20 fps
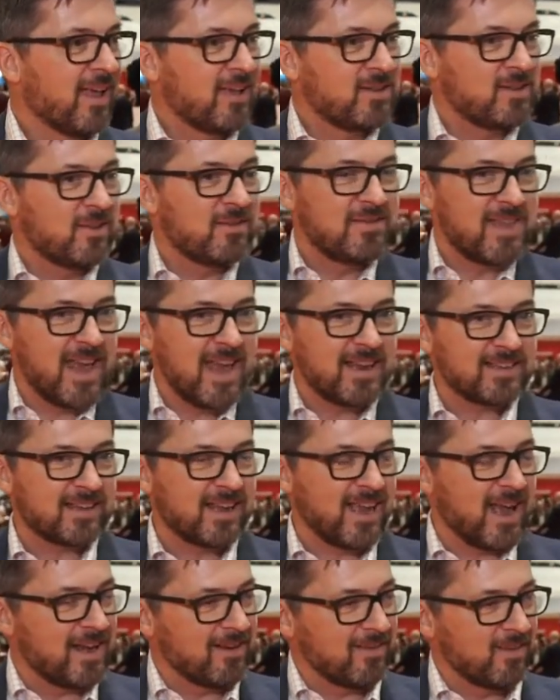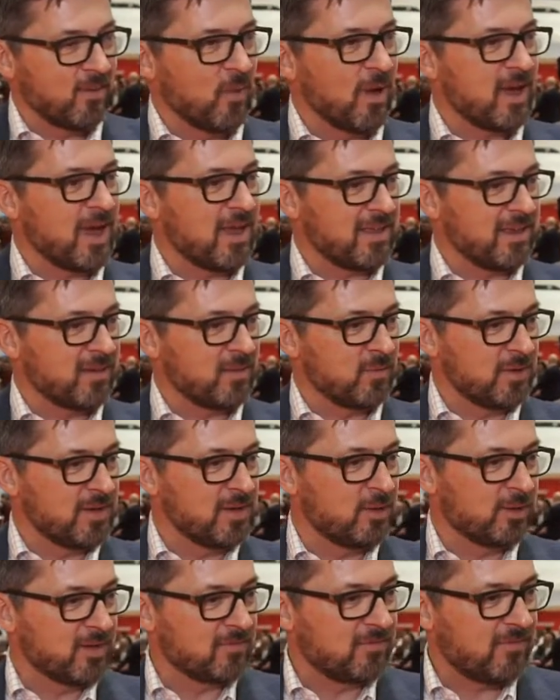So that's kind of the way I think when you
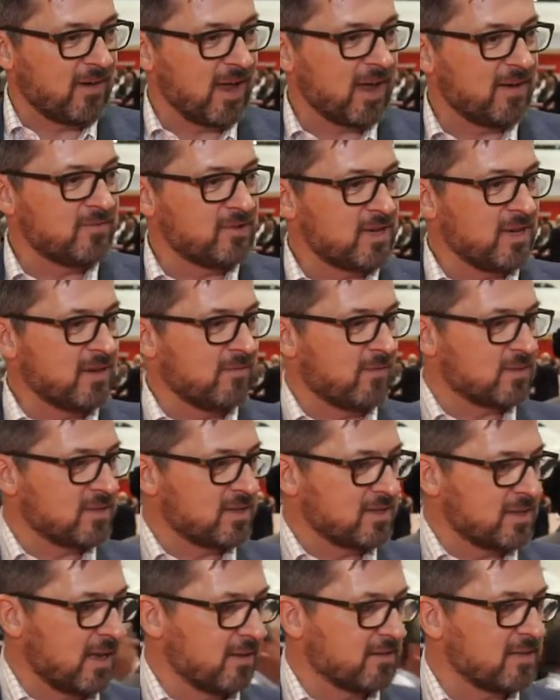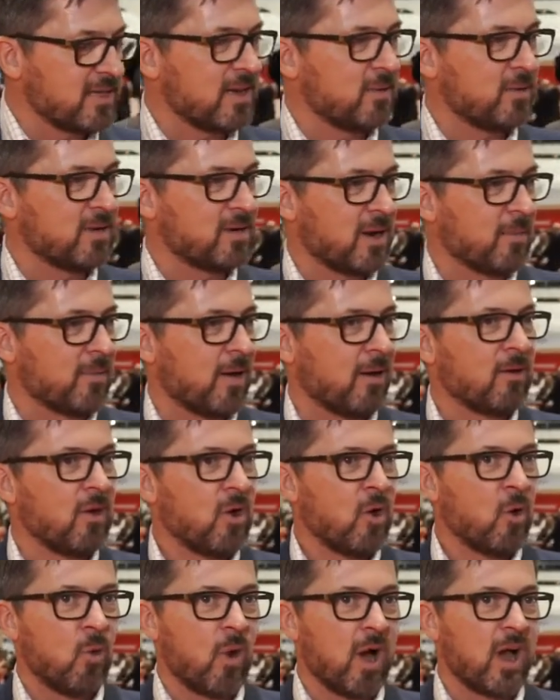look at 5G versus LTE, when you talk about
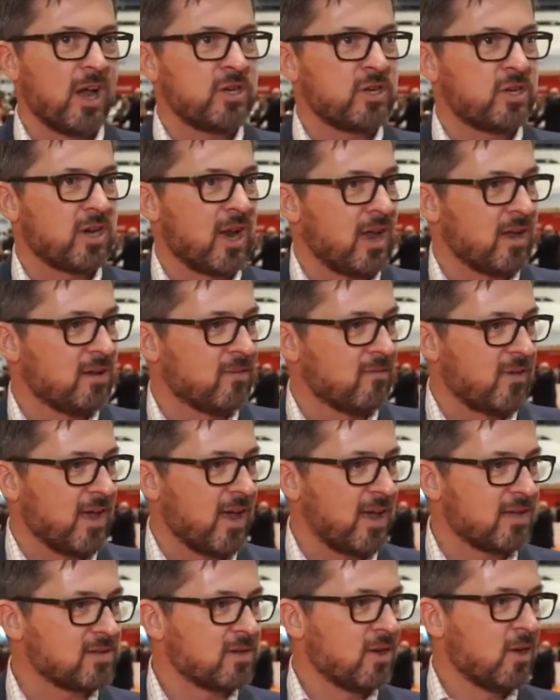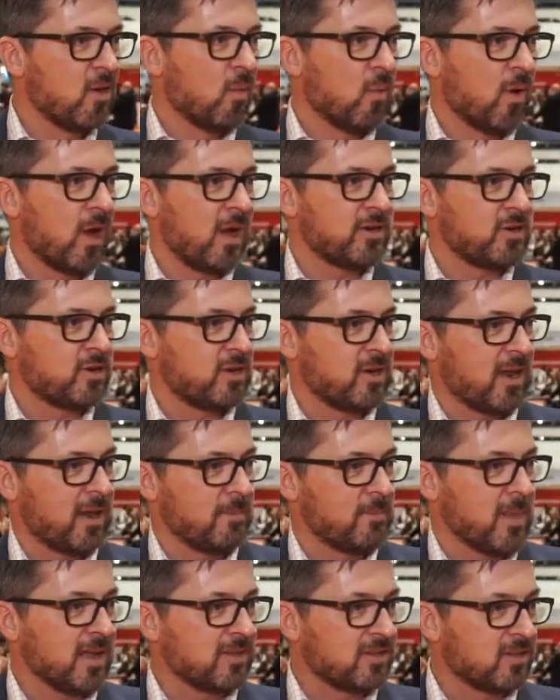why should I invest, why should I
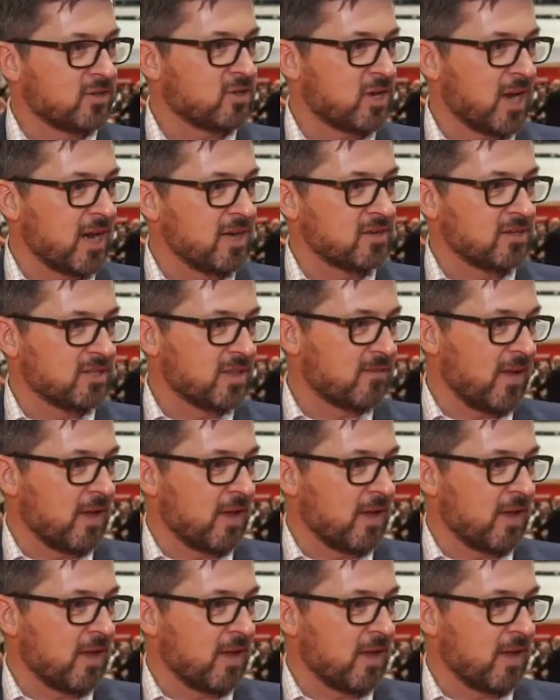make the changes if